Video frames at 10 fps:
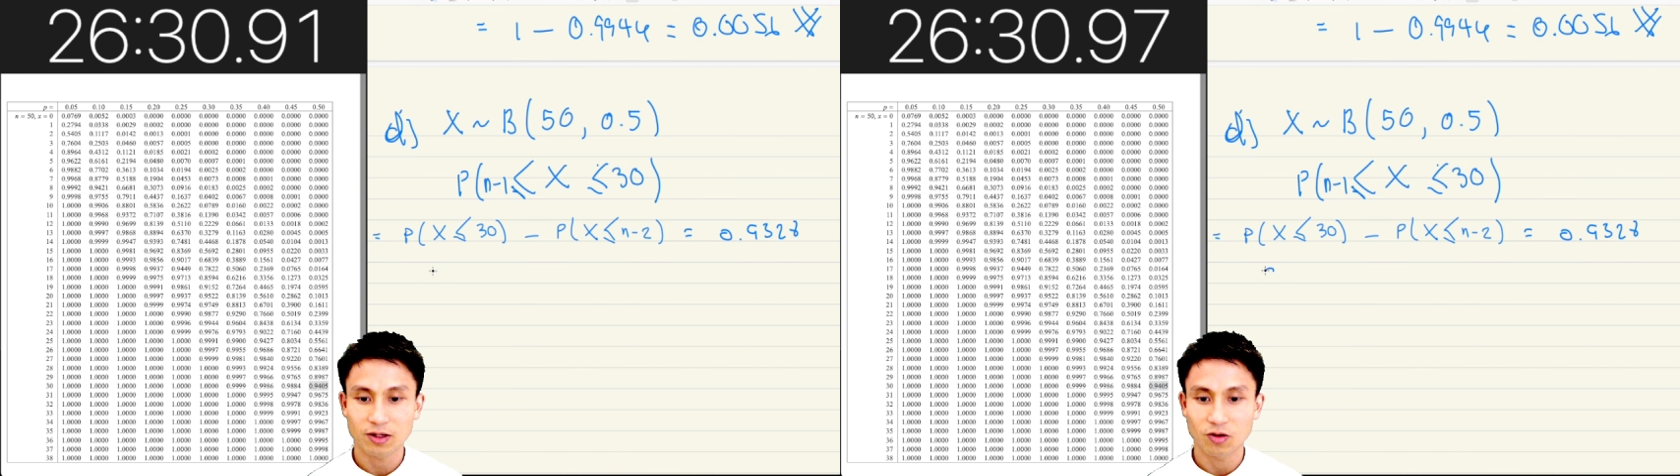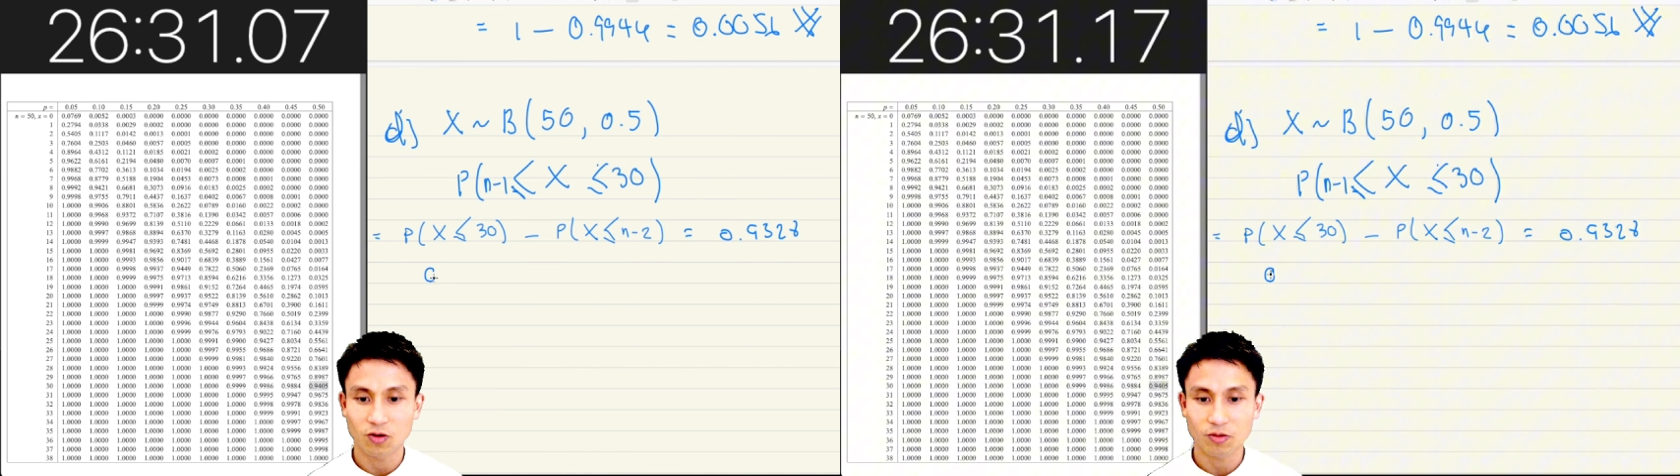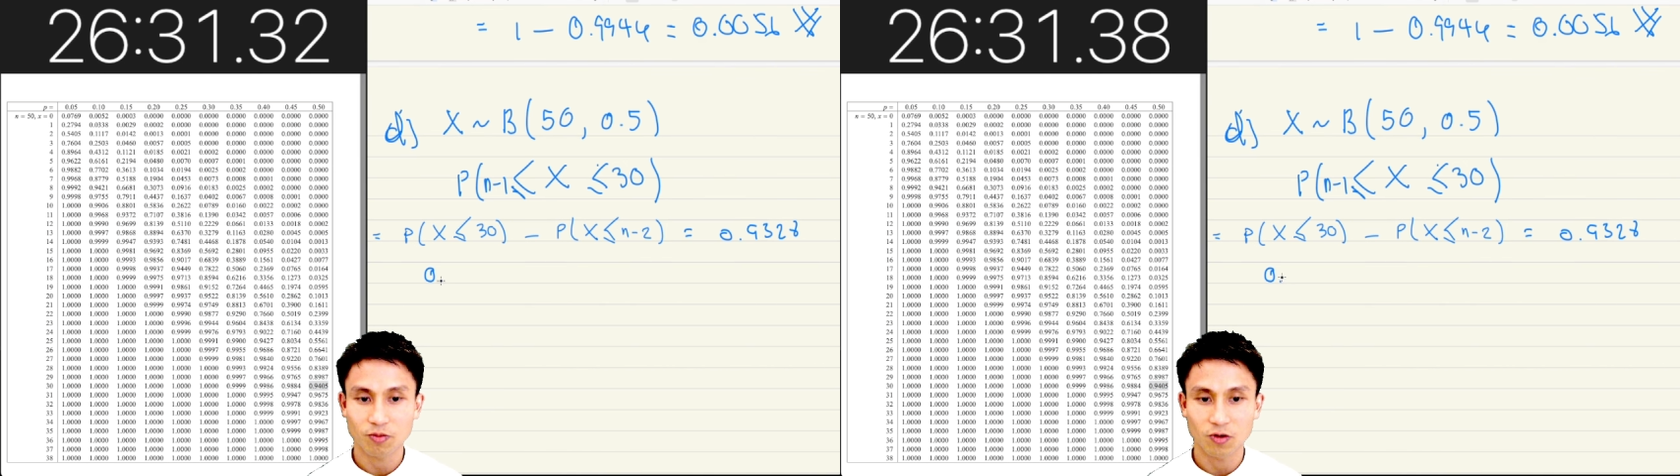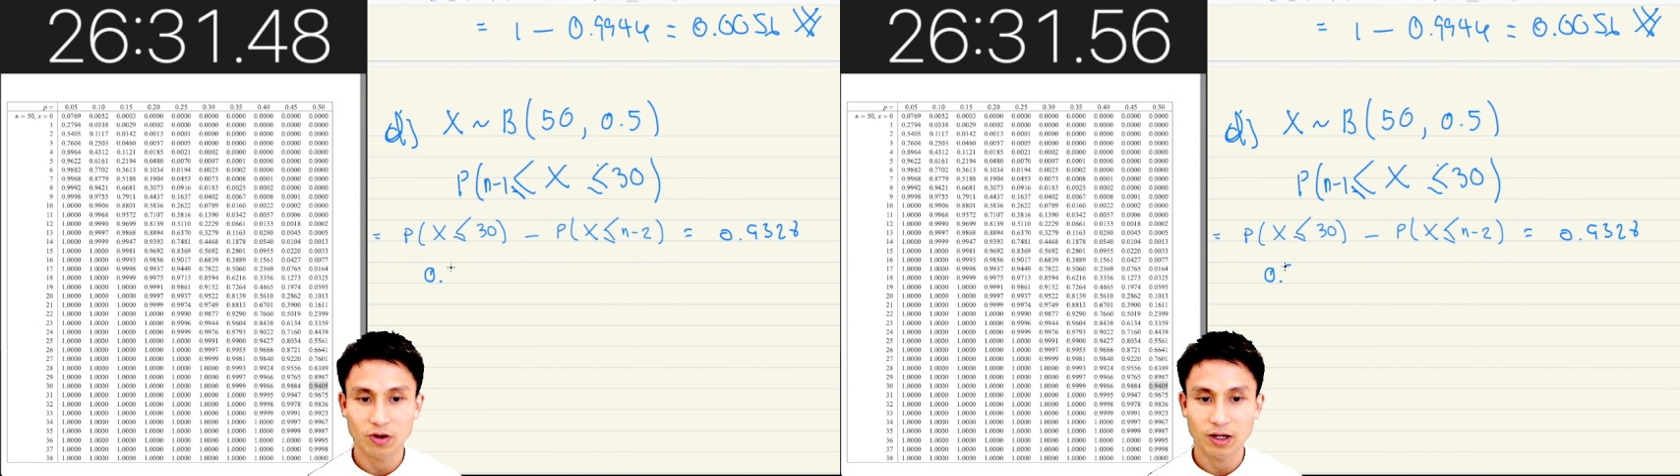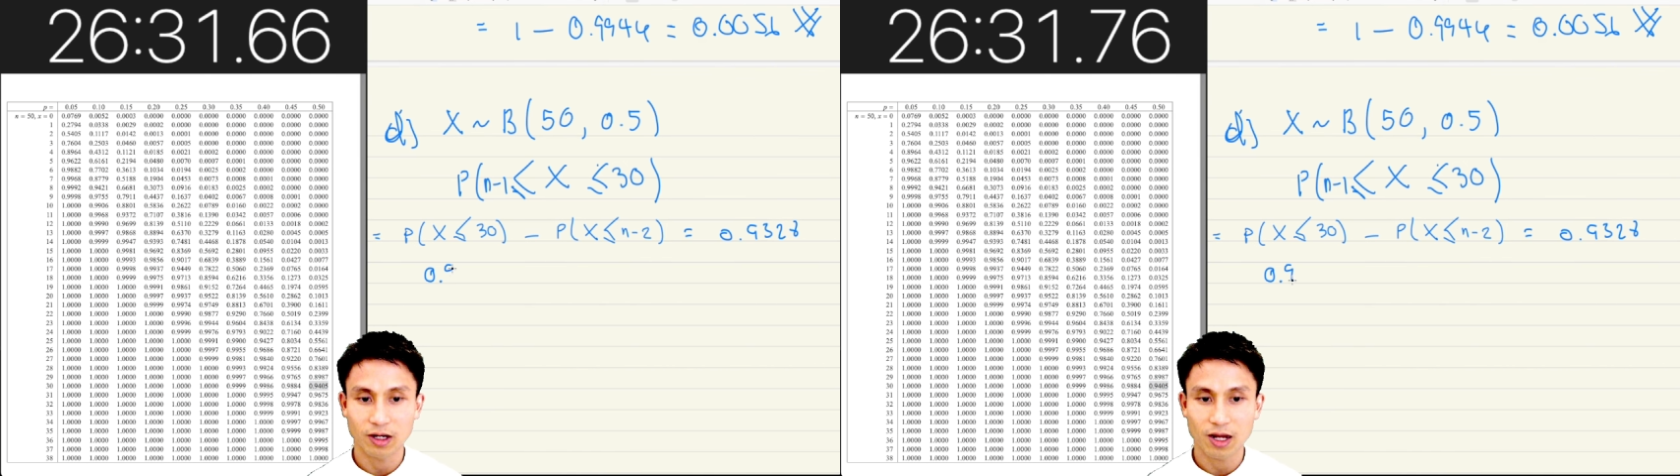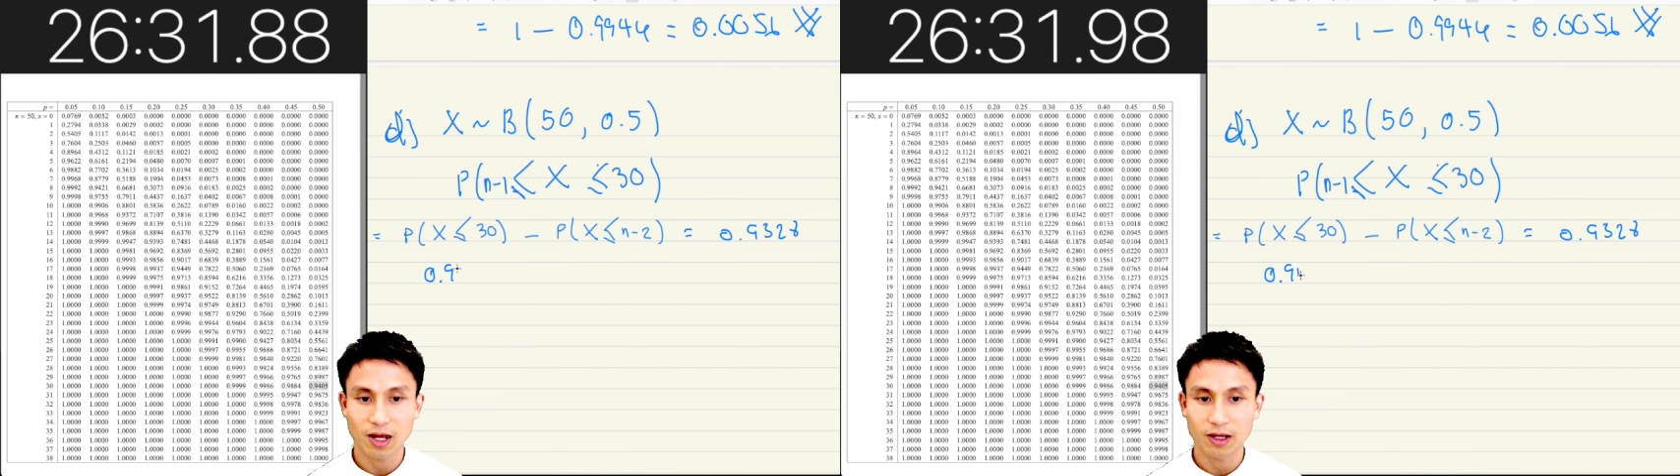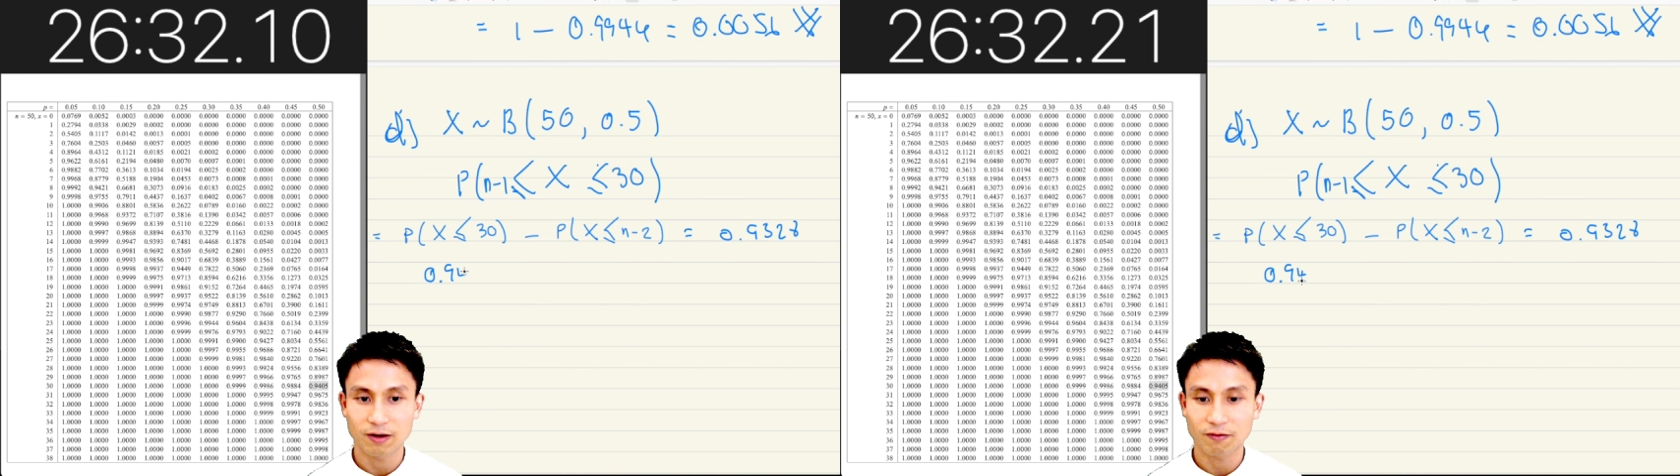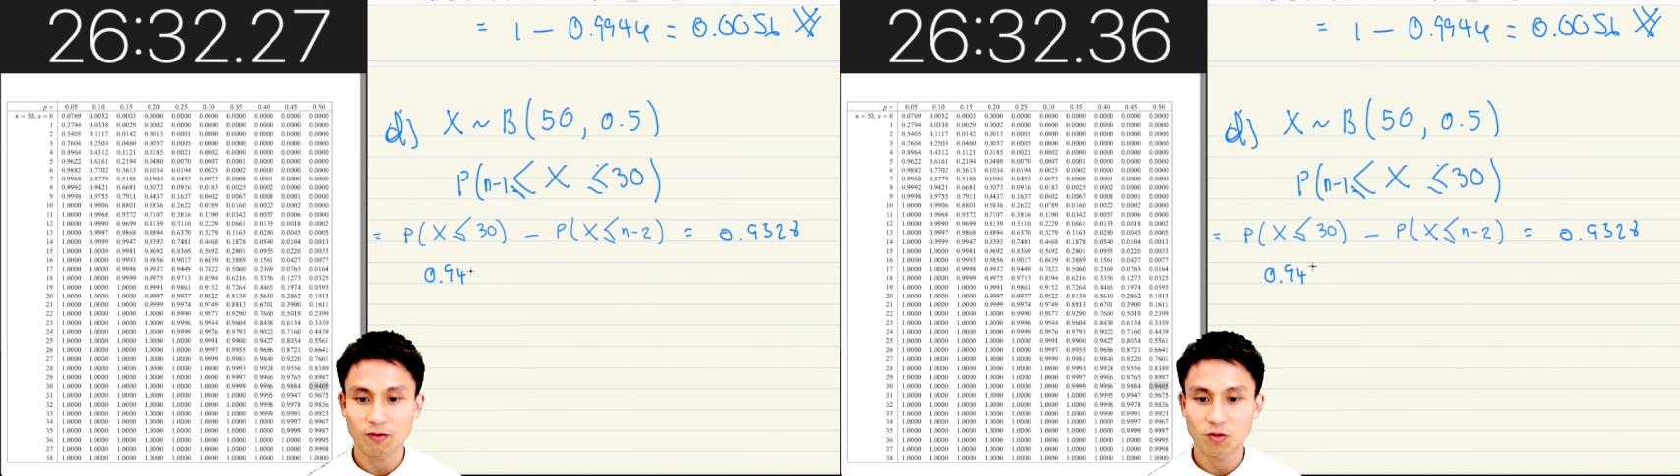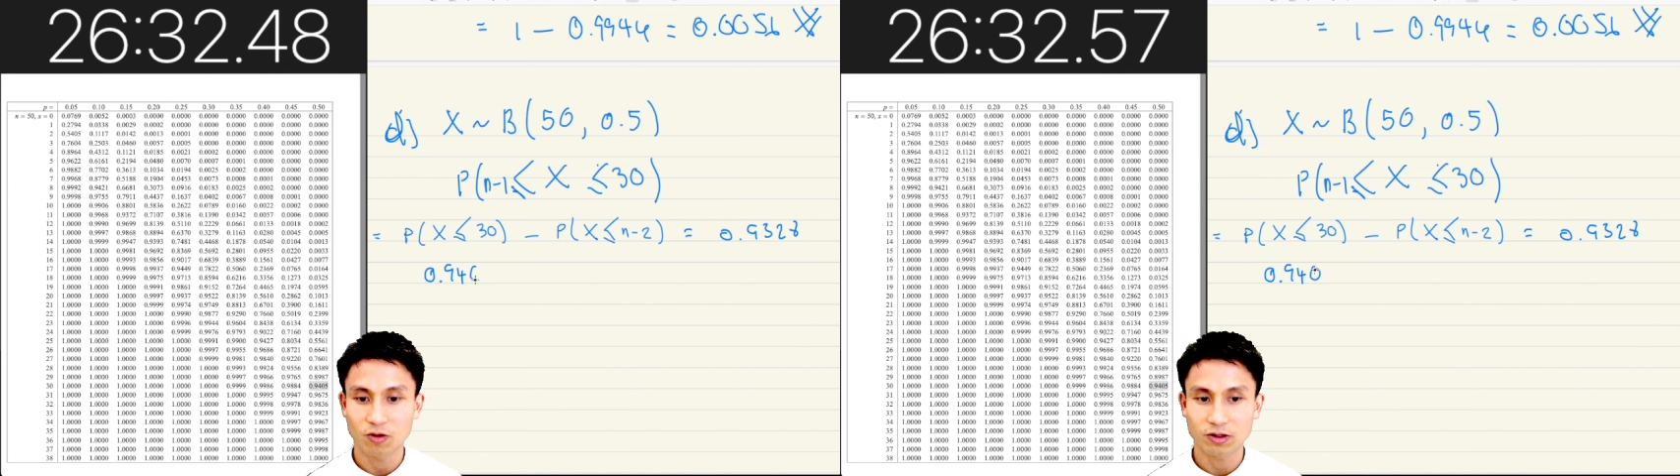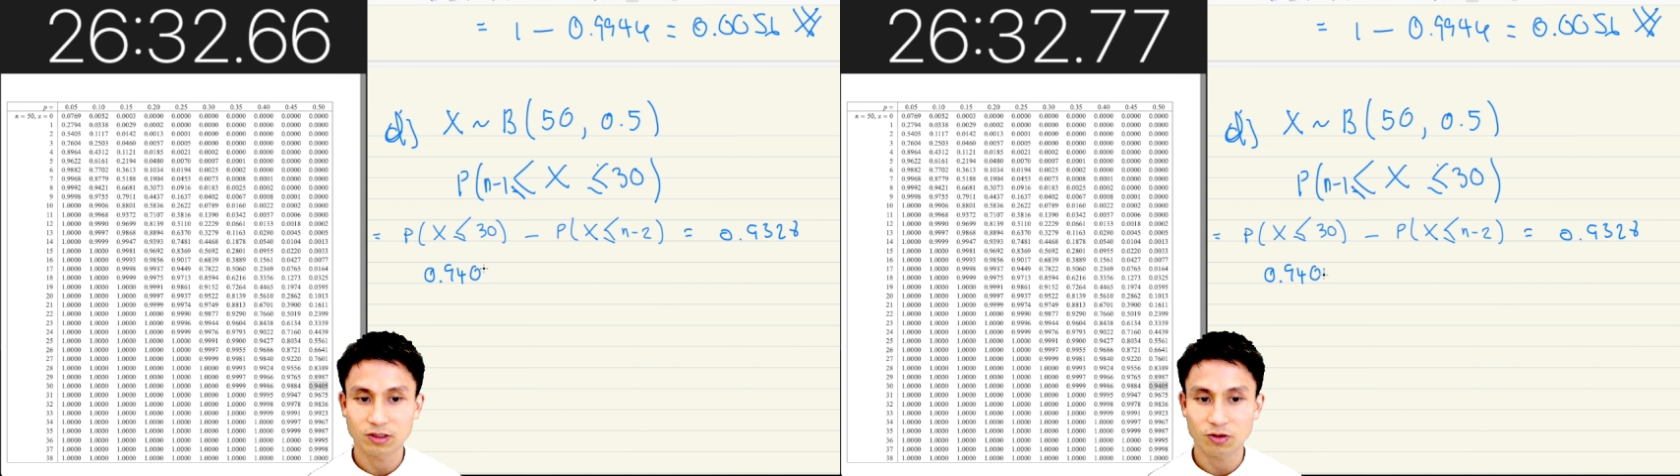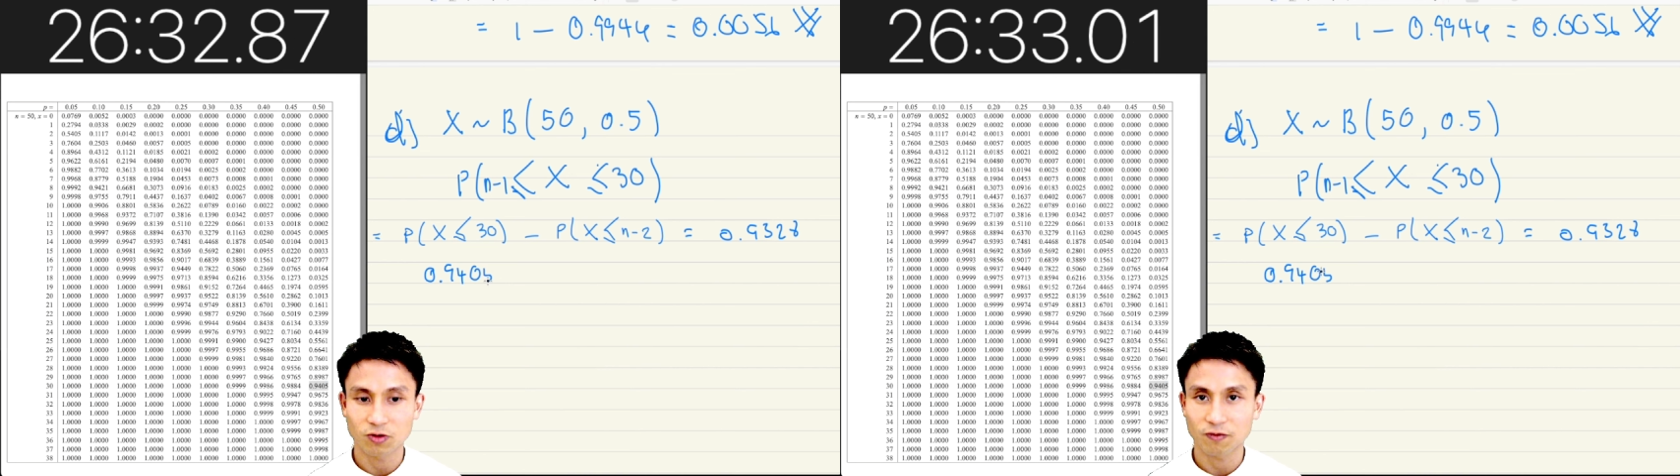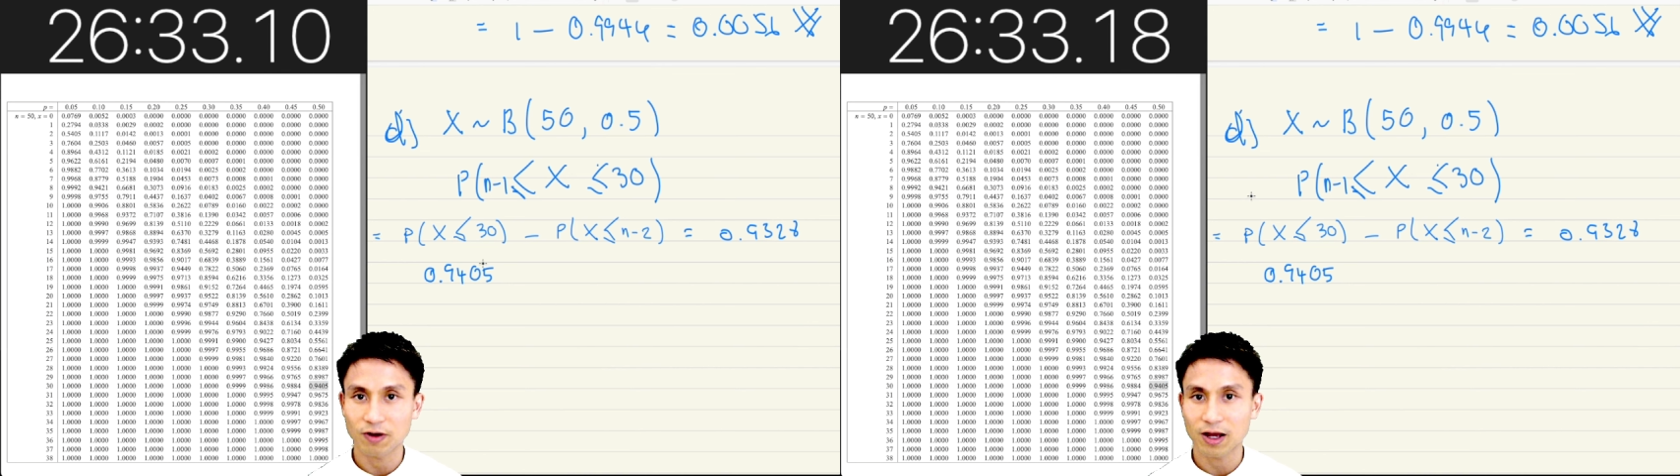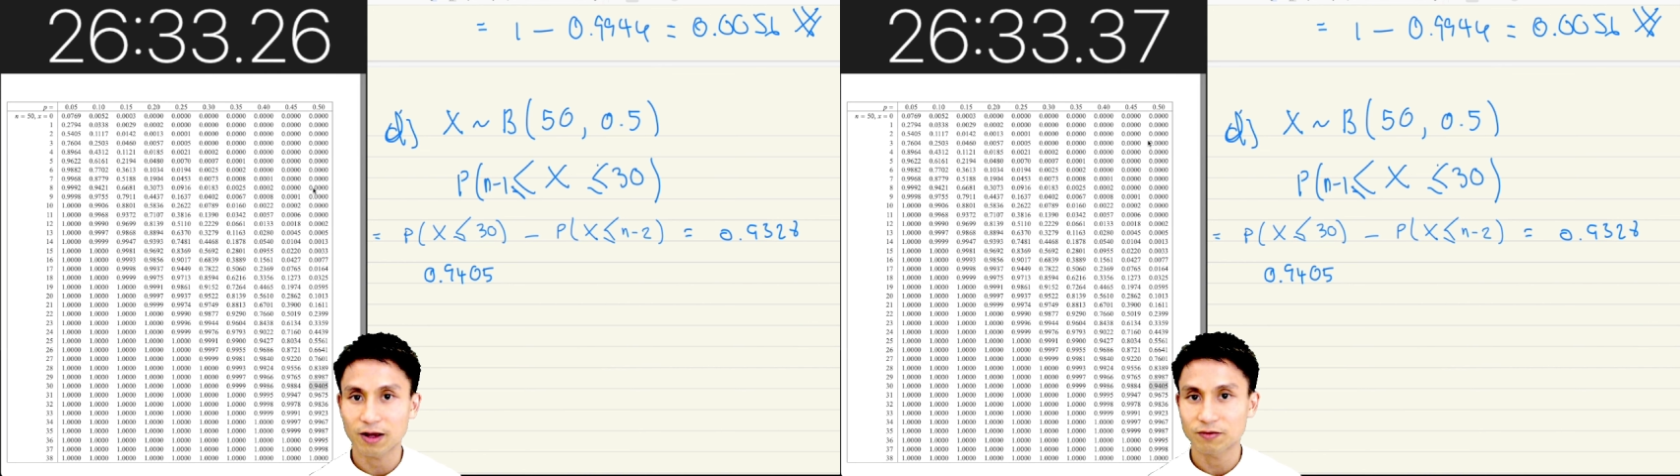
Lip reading: 0.9405.